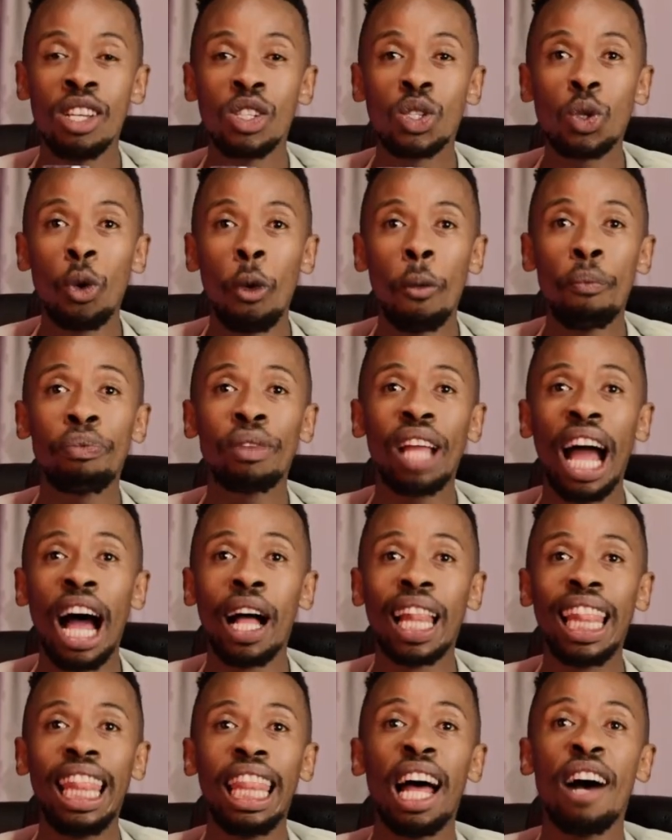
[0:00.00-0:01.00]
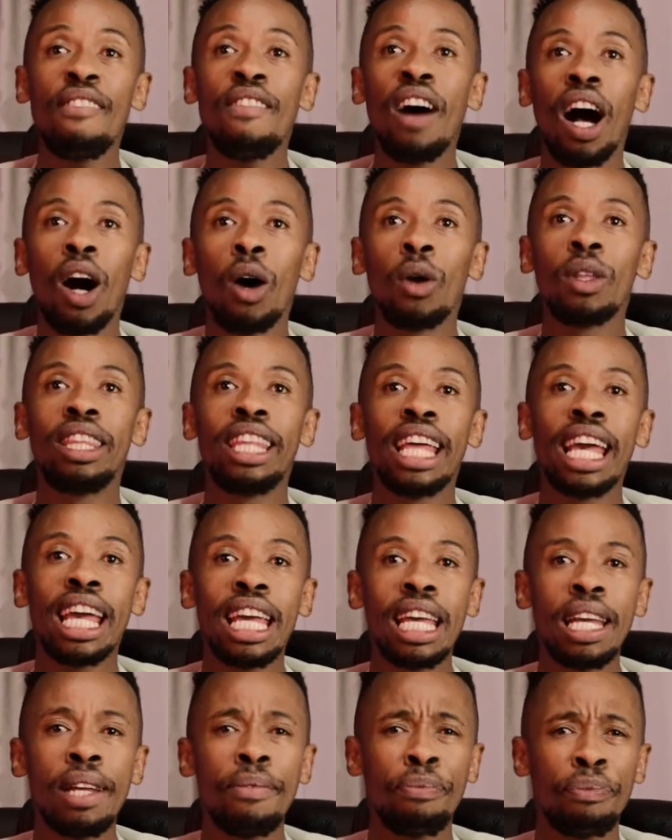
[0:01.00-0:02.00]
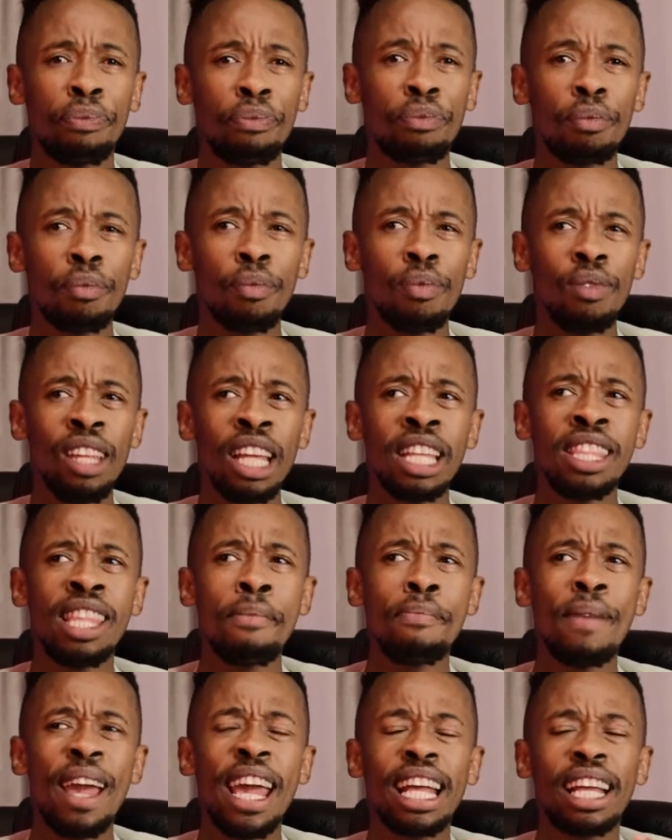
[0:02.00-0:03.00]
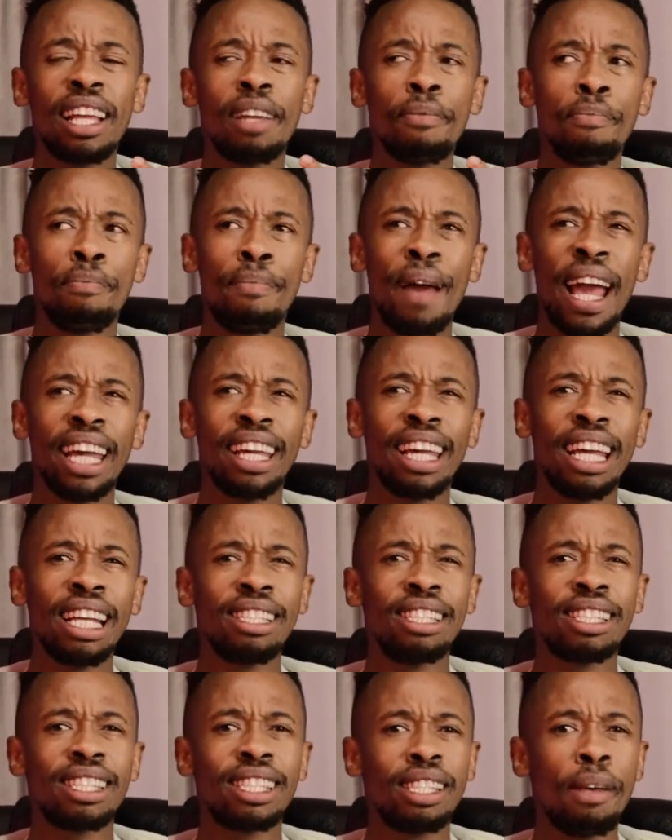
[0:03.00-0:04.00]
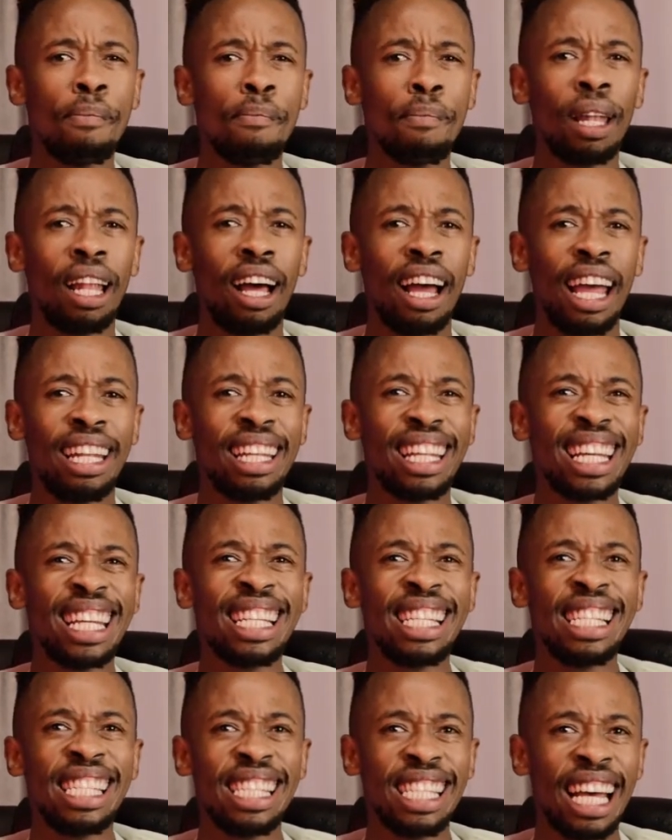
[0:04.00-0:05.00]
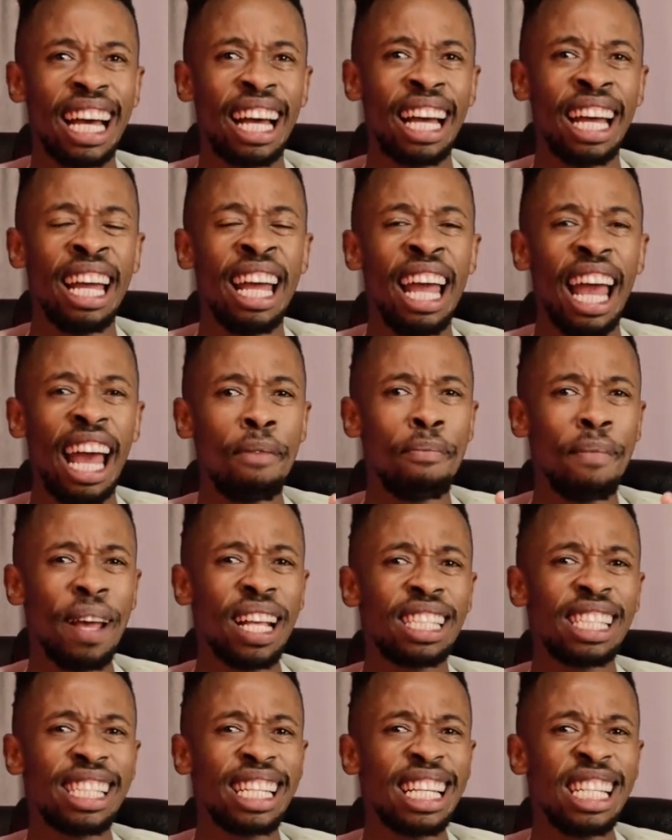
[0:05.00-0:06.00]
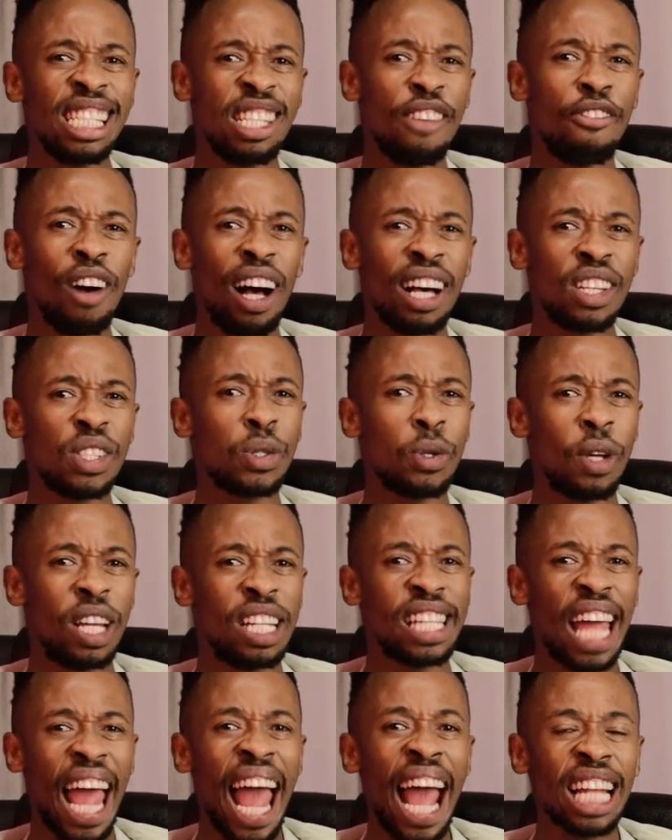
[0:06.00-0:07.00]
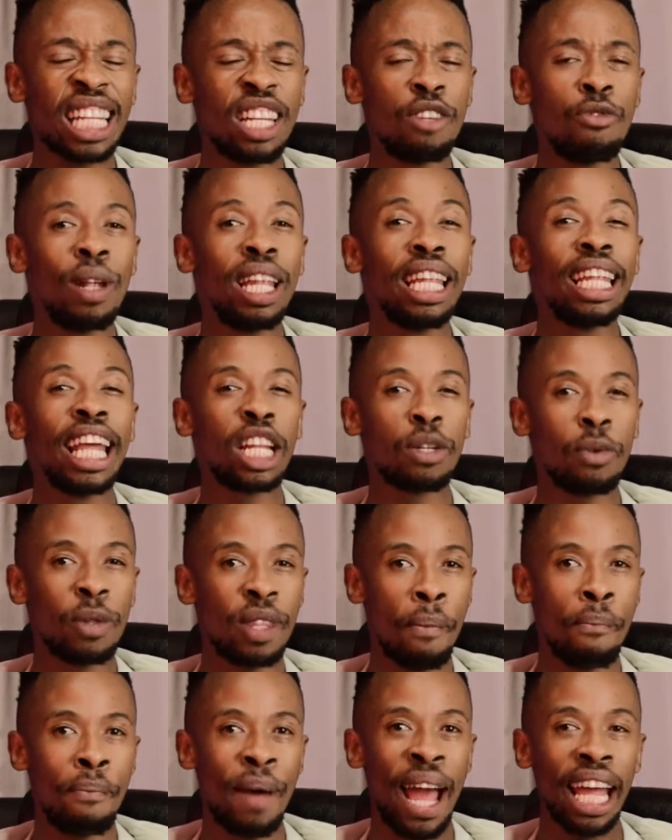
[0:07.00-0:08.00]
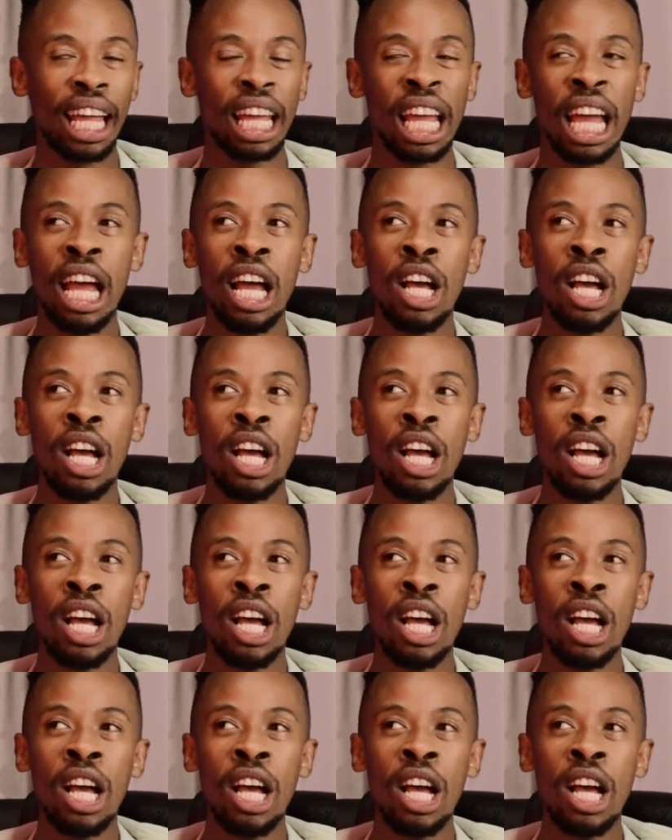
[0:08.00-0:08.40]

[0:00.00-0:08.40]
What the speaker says: So I love how they make banking simpler and easier and makes it easy for us to interact and relate with the bank.